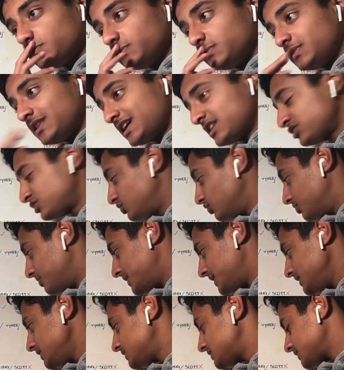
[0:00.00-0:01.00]
national
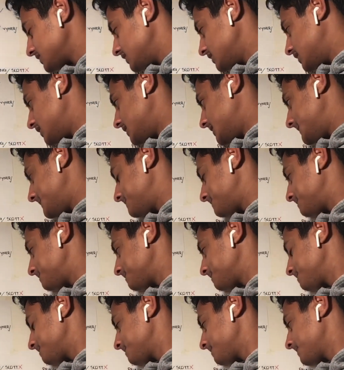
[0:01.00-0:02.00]
mate. I
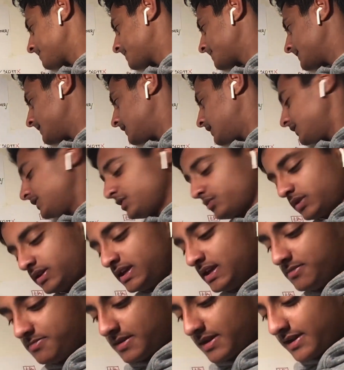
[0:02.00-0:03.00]
think we
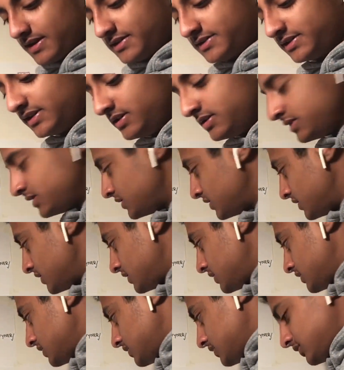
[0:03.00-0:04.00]
keep Ben Acey,
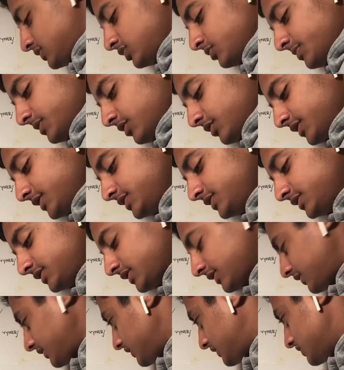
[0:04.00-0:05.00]
to be honest.
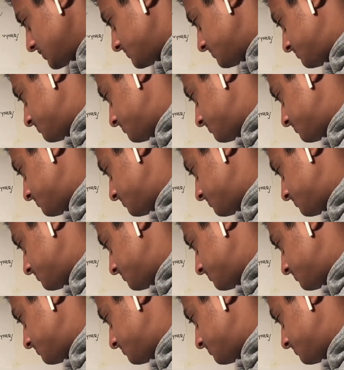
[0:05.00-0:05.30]
I think he's